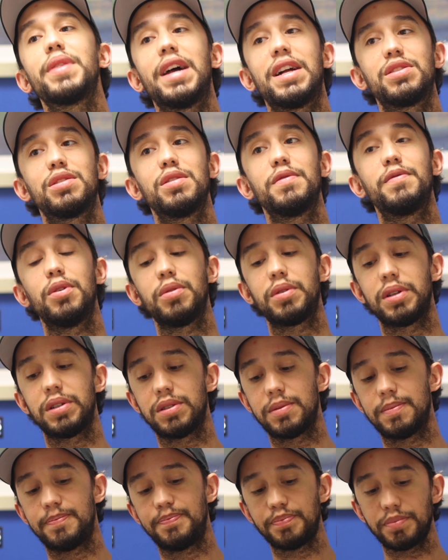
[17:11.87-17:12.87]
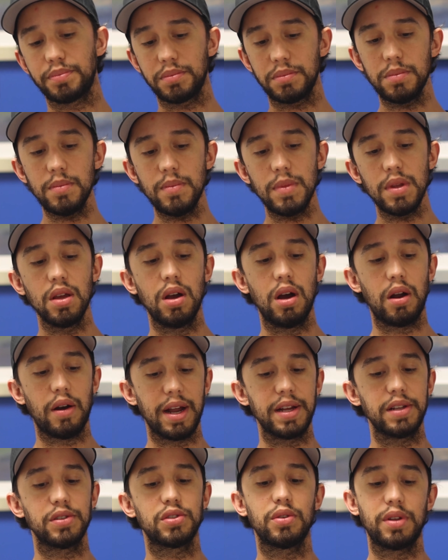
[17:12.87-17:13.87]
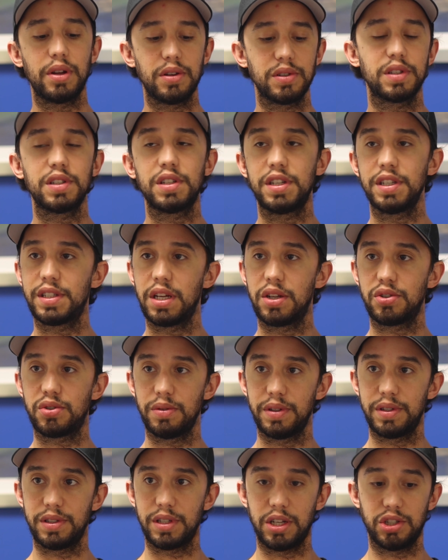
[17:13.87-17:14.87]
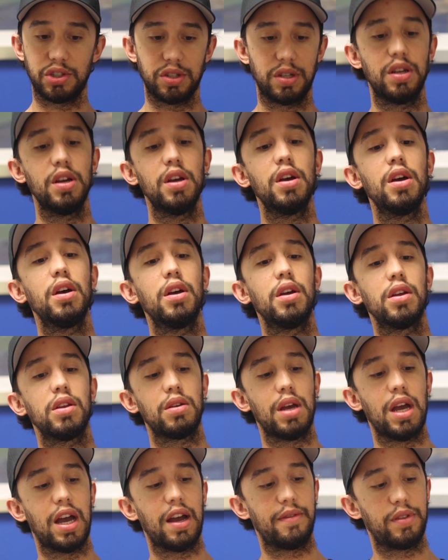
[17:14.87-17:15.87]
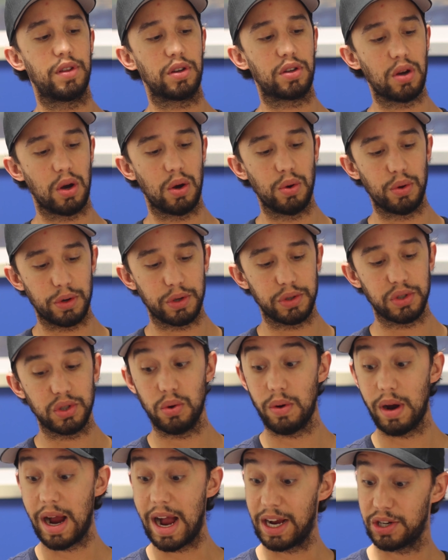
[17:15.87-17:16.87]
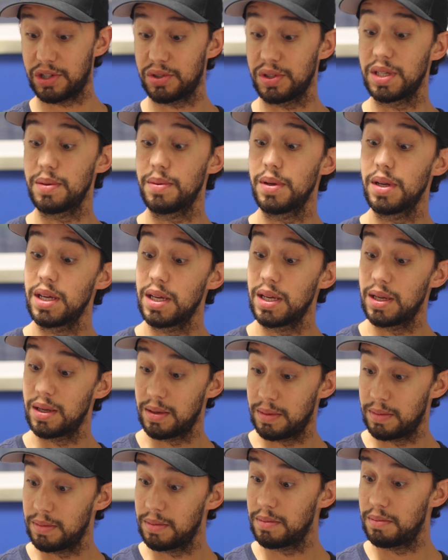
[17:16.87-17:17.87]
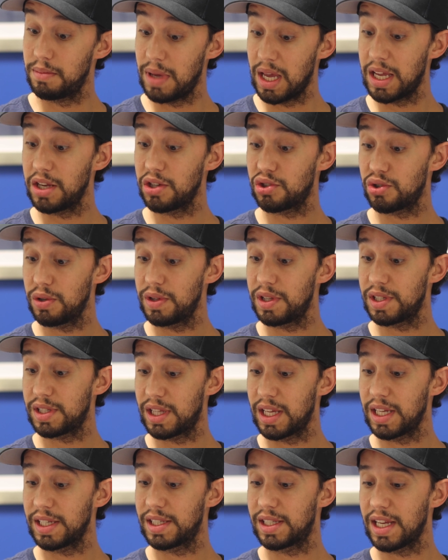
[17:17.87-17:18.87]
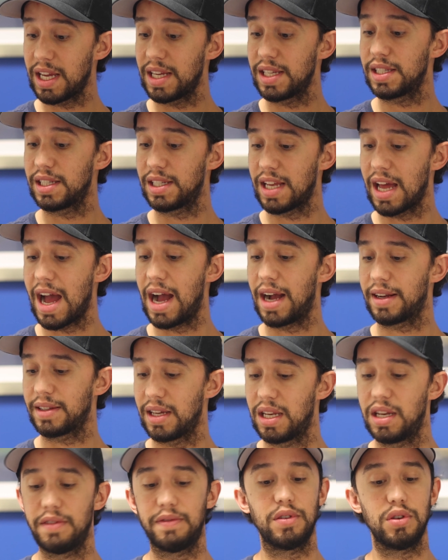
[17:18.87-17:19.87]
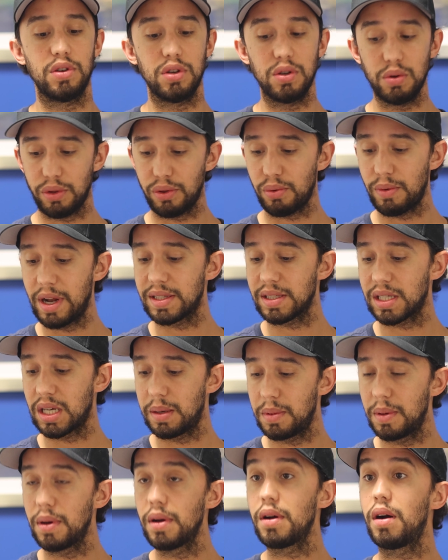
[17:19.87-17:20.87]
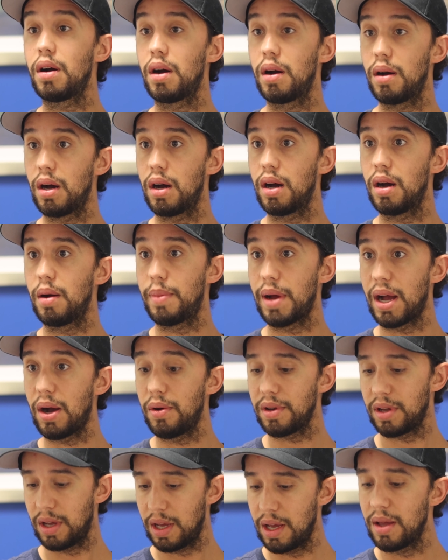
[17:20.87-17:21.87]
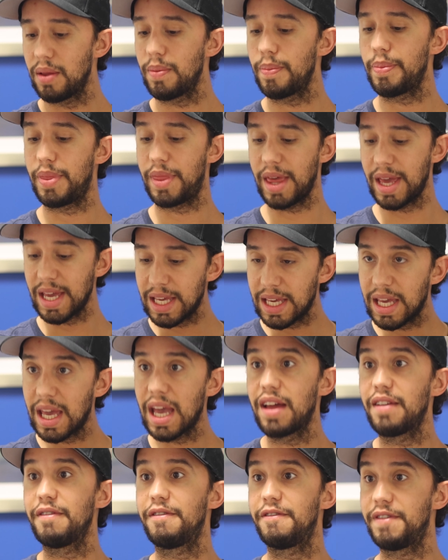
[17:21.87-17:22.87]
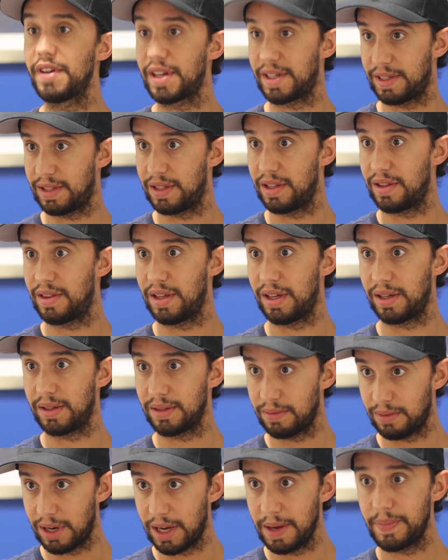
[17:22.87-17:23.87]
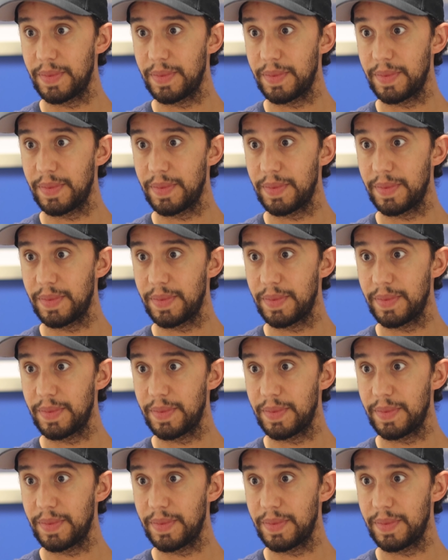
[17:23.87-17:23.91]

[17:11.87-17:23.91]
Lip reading: That's their focus. All right, so there's the decentralization. You have the coders who are actually making sure this thing stays intact. And if new threats come about, they can fix the thing, right?